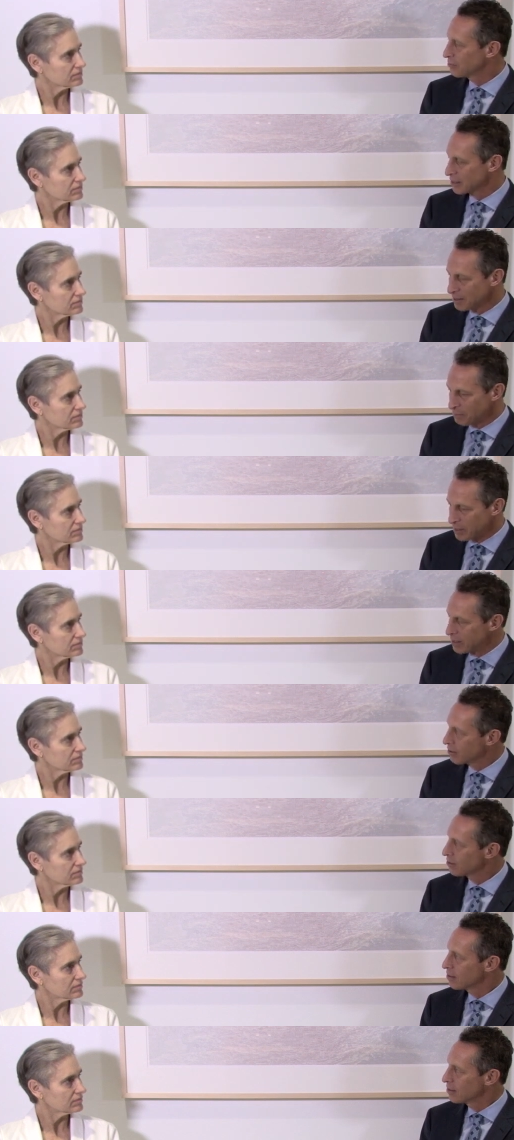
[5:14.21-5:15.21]
Speaker 1: but the
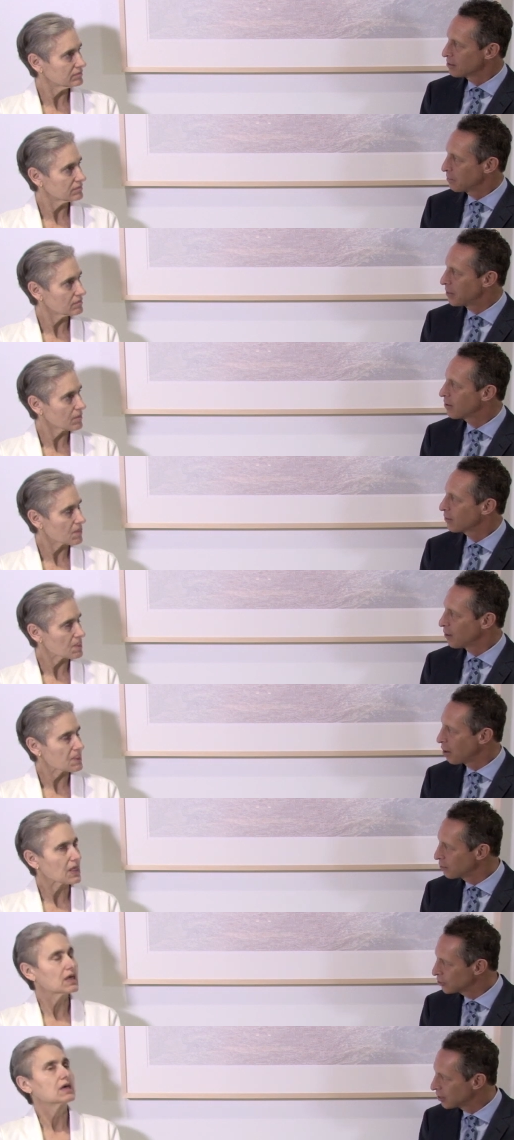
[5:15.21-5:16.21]
peer-to-peer
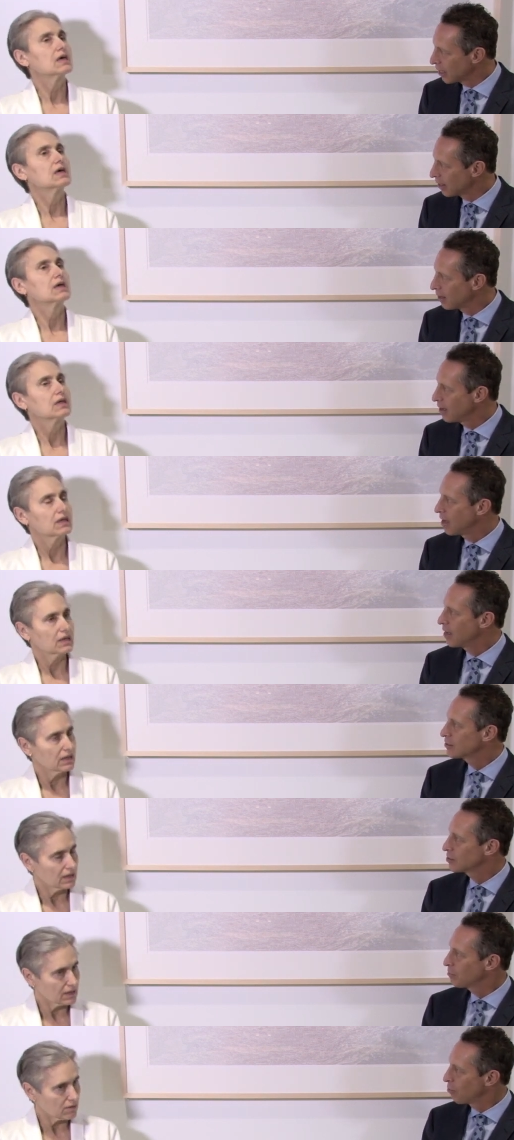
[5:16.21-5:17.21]
coaching and
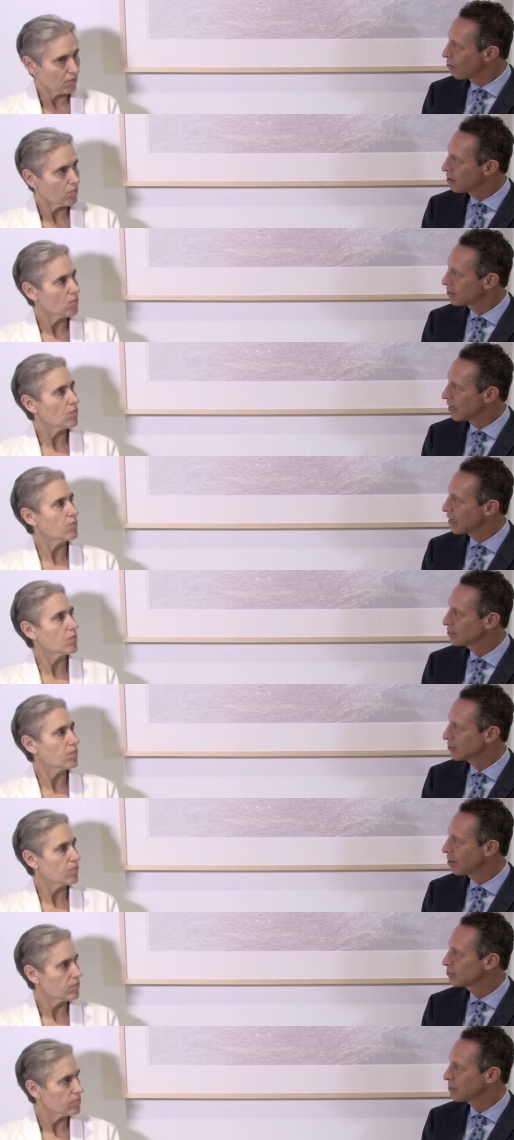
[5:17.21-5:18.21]
support that
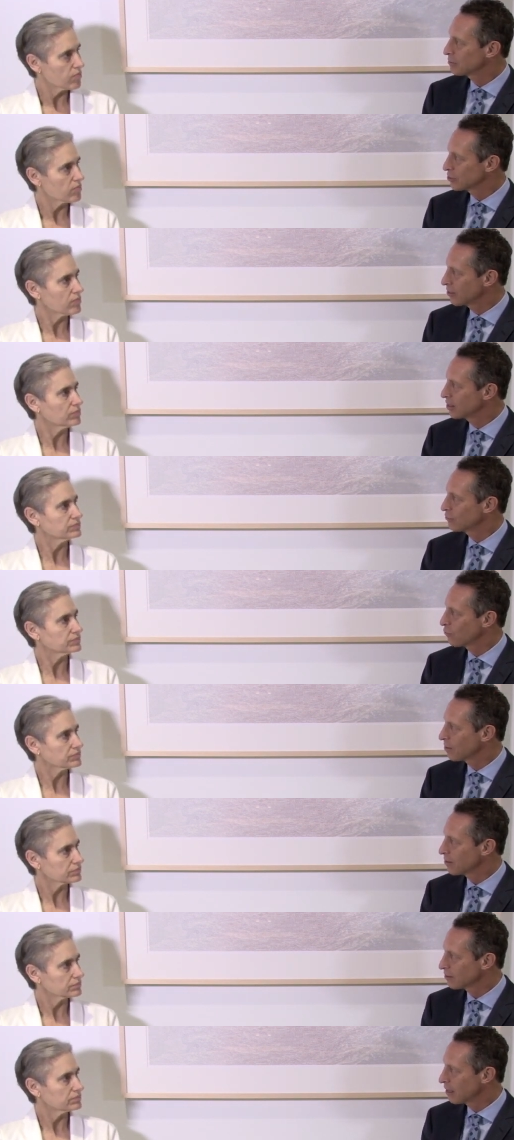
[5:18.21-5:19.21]
actually helps people
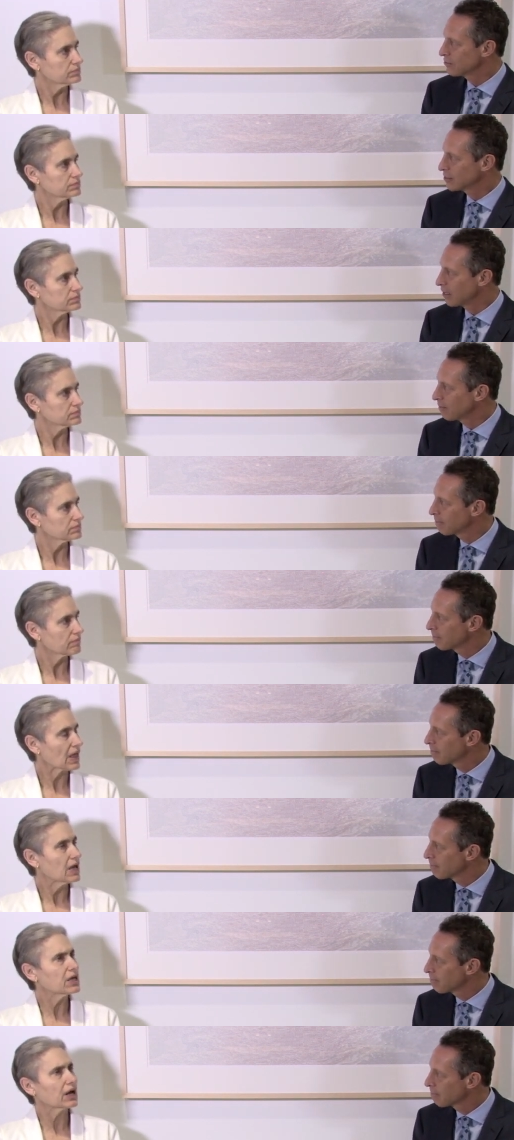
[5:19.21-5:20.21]
transform their lifestyle.
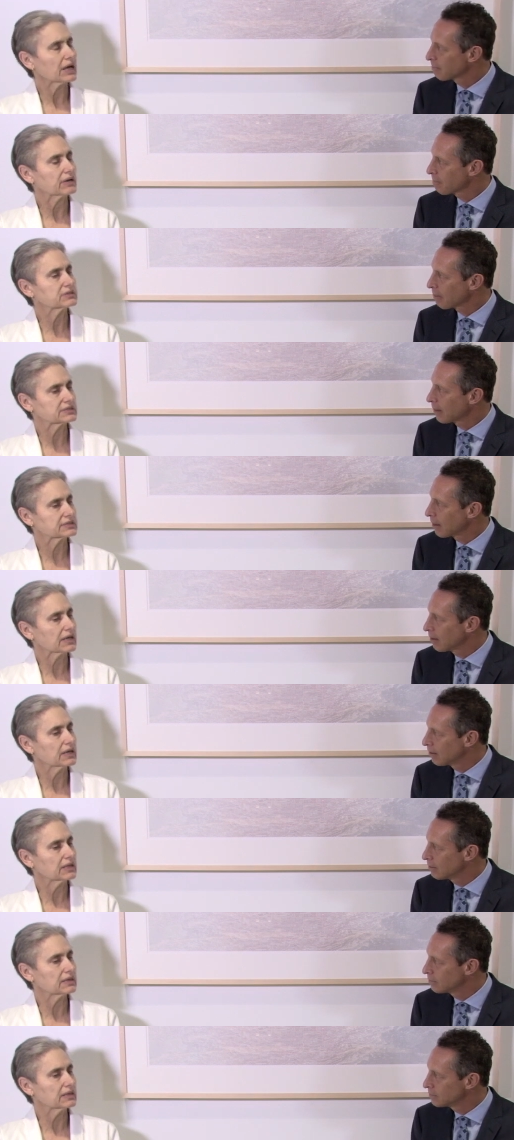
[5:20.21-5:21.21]
Speaker 2: Yeah, I'd
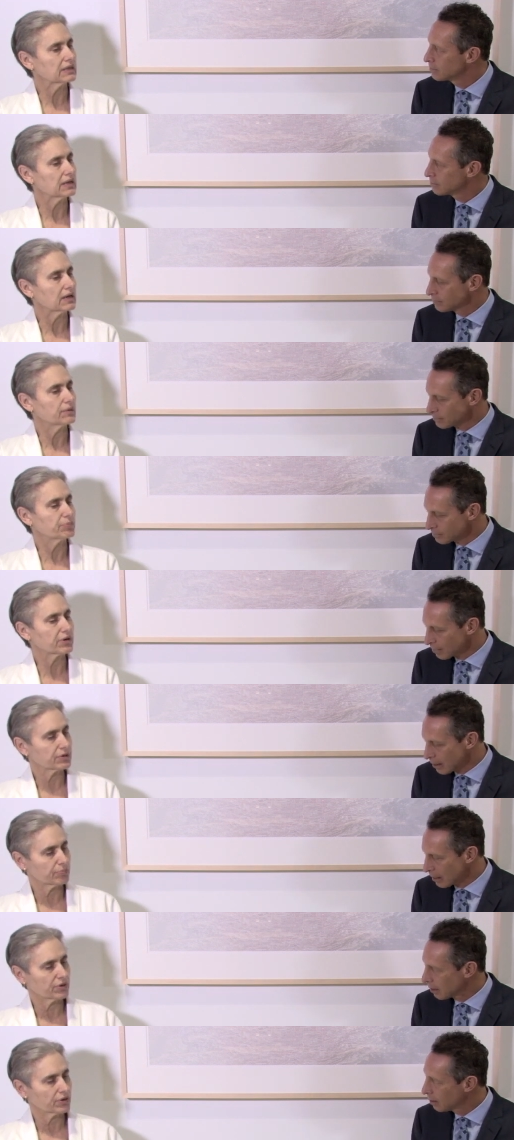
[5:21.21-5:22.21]
say the uh,
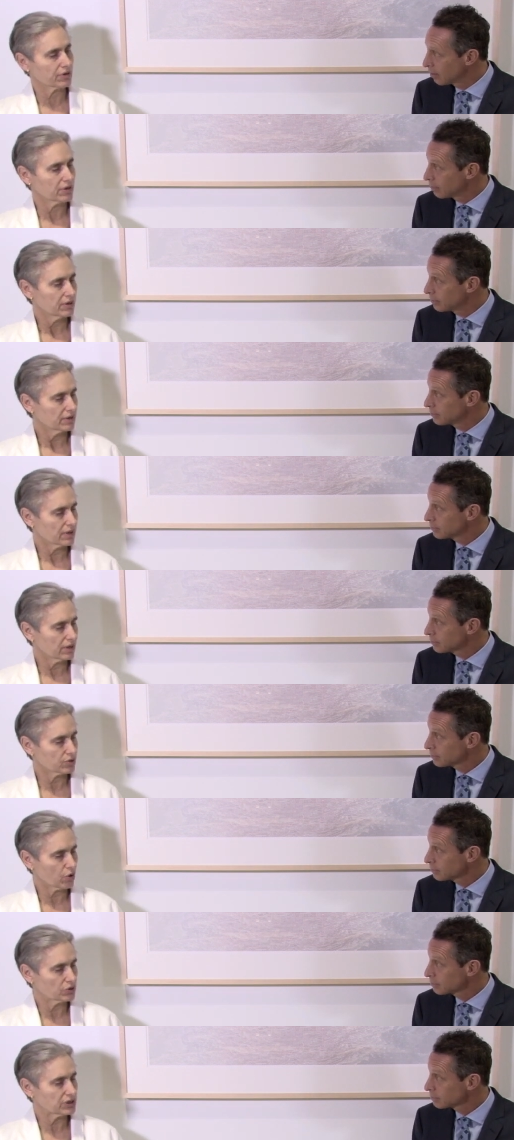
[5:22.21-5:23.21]
peer-to-peer uh,
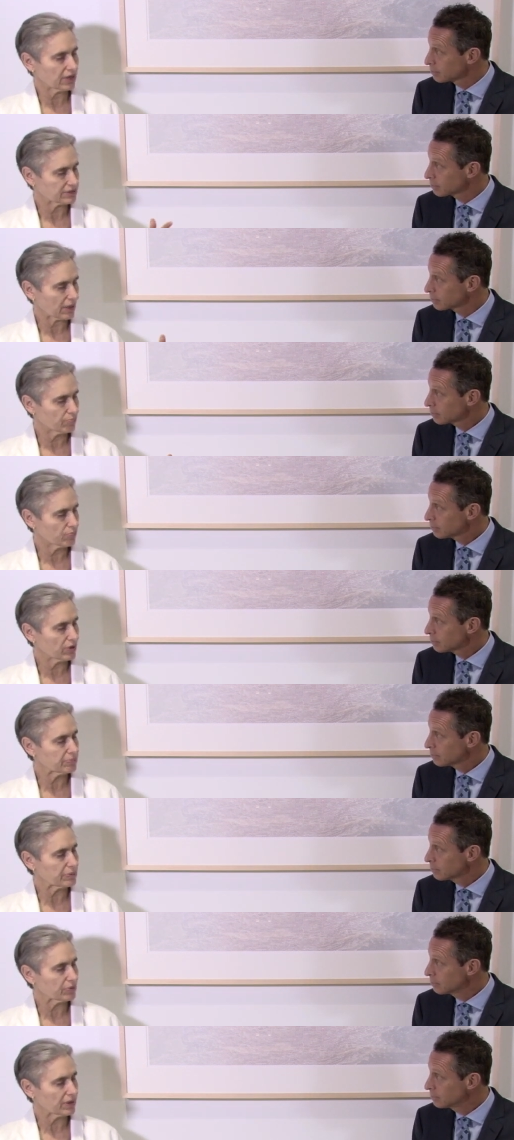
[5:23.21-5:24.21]
coaching as I bring
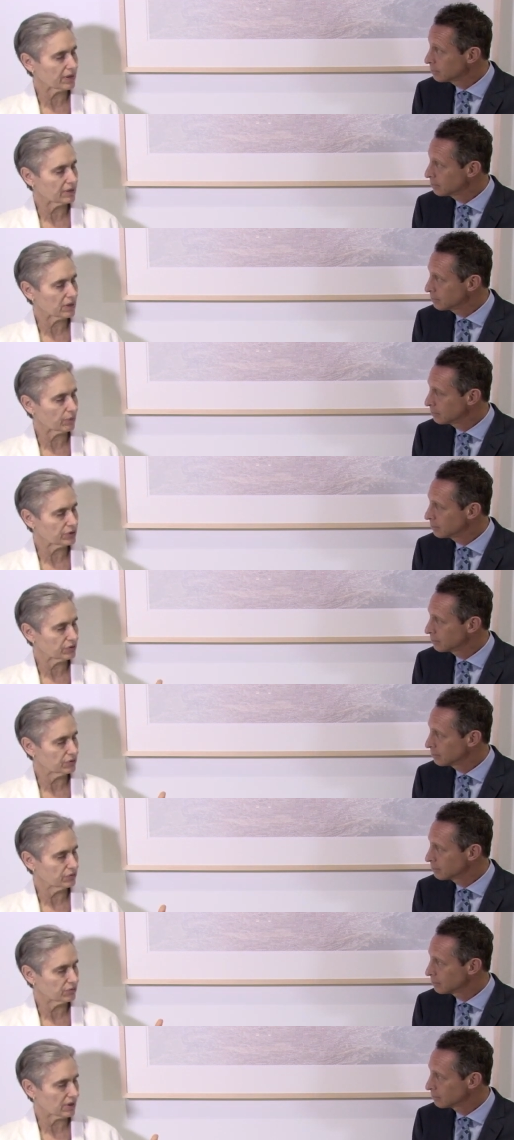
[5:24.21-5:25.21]
people in and we
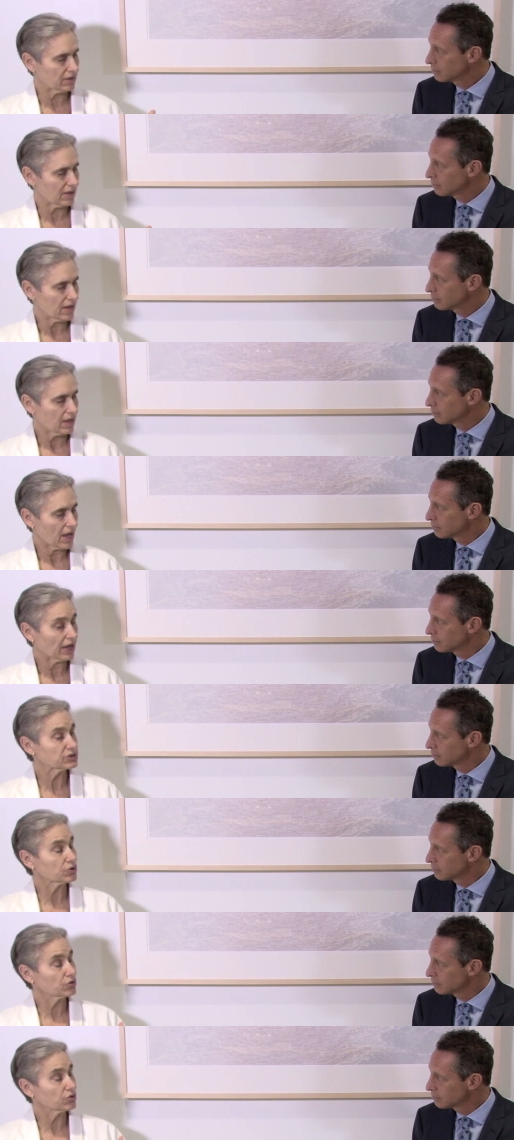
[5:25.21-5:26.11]
do uh, as a